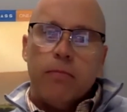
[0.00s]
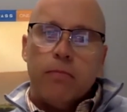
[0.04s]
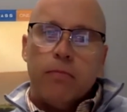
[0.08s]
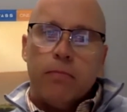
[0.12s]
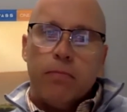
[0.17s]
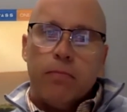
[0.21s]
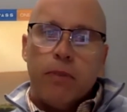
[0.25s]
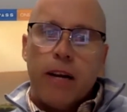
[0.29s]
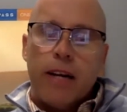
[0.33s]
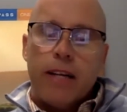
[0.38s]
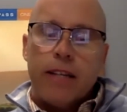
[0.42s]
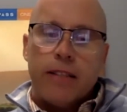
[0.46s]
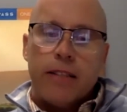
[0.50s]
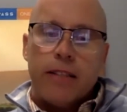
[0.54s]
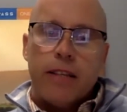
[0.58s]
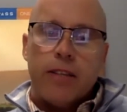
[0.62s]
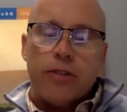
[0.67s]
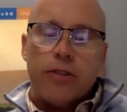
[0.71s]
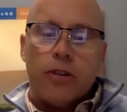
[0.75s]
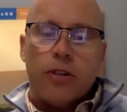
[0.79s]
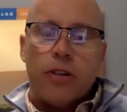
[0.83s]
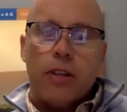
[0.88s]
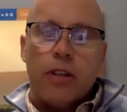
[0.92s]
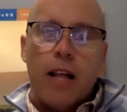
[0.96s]

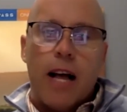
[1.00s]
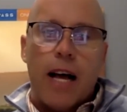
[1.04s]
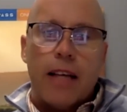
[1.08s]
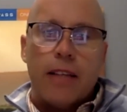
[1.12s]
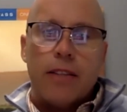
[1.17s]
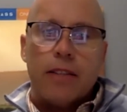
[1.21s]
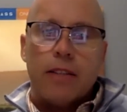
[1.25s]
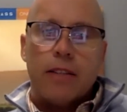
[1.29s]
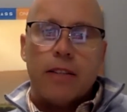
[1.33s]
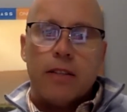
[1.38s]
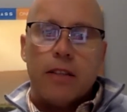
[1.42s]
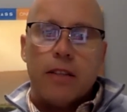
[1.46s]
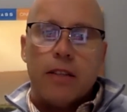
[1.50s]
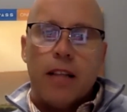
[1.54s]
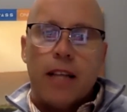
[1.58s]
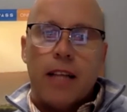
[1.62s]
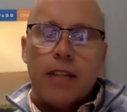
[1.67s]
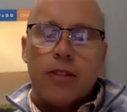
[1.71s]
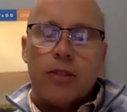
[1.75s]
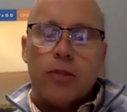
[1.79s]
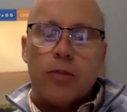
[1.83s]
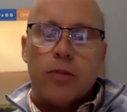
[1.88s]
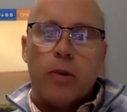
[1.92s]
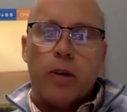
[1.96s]
predecessor class, the
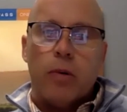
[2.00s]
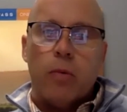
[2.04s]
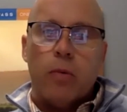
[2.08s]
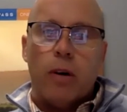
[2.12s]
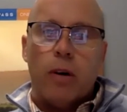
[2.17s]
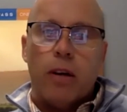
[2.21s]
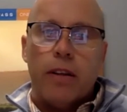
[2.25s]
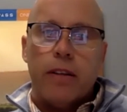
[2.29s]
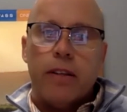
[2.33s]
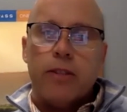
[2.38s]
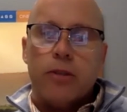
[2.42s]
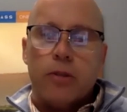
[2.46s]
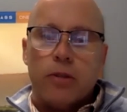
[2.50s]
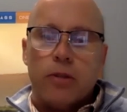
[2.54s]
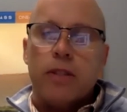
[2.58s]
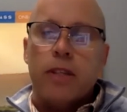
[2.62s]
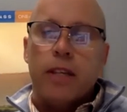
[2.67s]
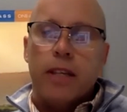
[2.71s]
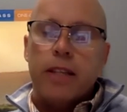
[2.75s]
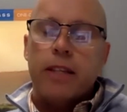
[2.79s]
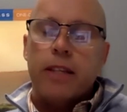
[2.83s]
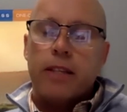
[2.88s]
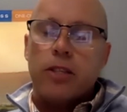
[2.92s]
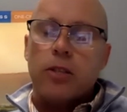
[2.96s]
class of 21. This
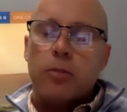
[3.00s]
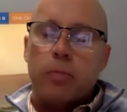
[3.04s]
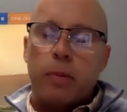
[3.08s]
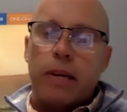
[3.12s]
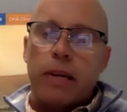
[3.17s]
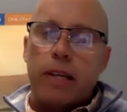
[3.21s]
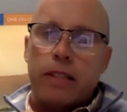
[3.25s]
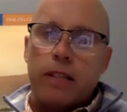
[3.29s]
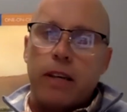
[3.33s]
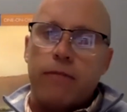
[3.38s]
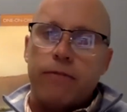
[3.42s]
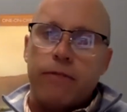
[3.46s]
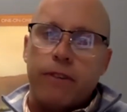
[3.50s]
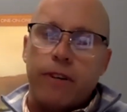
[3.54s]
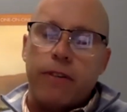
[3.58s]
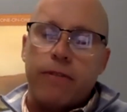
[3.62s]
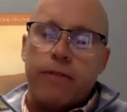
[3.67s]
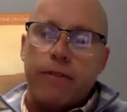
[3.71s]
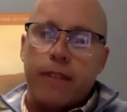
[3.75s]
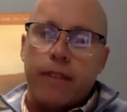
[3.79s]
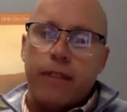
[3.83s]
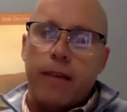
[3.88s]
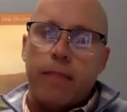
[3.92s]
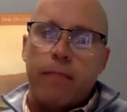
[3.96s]
has been a tough year
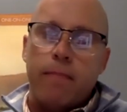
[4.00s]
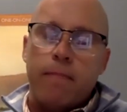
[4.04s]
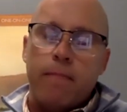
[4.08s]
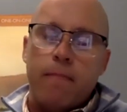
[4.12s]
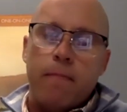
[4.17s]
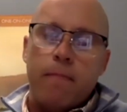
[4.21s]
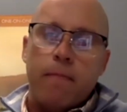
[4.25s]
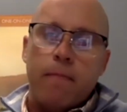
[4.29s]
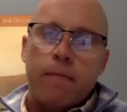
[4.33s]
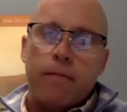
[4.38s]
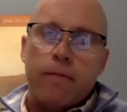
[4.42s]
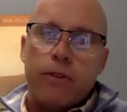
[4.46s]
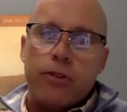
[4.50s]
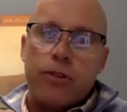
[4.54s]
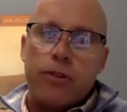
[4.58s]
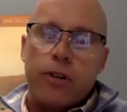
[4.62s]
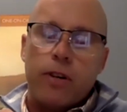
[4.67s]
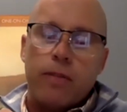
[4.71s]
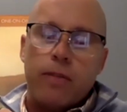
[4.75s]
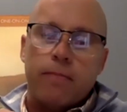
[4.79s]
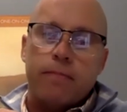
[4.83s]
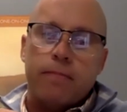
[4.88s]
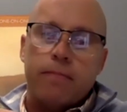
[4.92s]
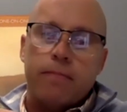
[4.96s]
for them, for sure.